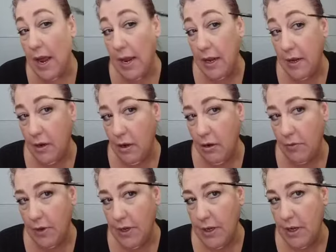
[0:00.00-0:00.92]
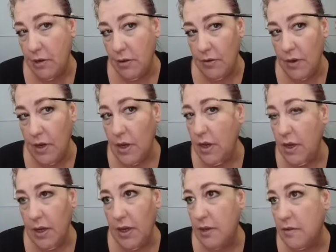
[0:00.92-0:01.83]
and over here
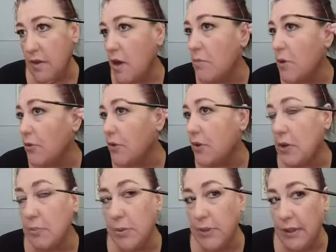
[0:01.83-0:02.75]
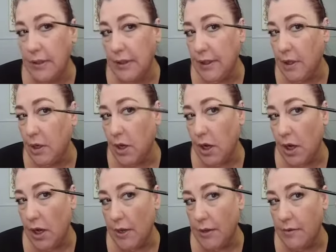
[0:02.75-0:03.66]
is almost completely
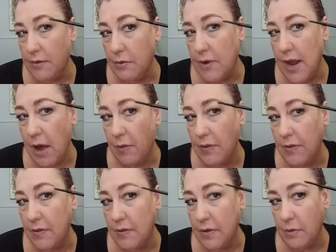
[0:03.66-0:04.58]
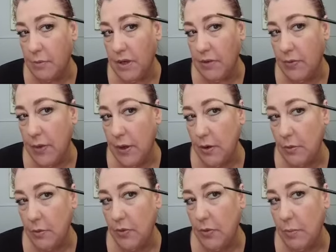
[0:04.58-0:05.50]
gone. So now this is going to be
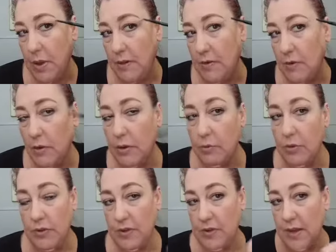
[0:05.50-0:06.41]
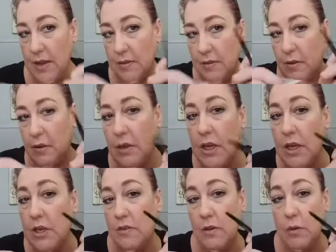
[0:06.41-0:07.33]
thicker with the pencil and with the stencil.
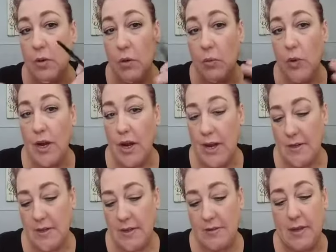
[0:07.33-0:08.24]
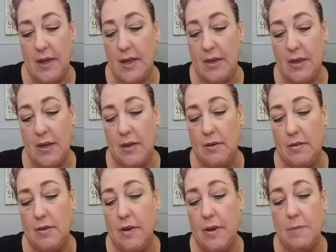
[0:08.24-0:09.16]
So what I did then
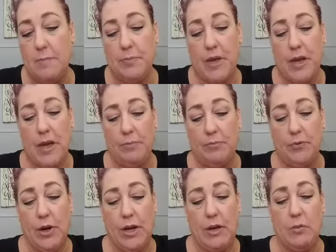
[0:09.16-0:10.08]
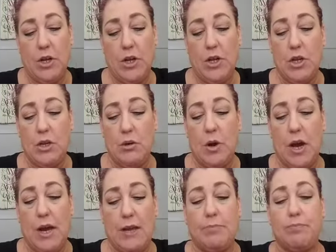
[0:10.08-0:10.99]
is, for anyone new,
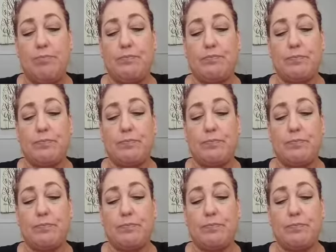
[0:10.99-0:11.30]
I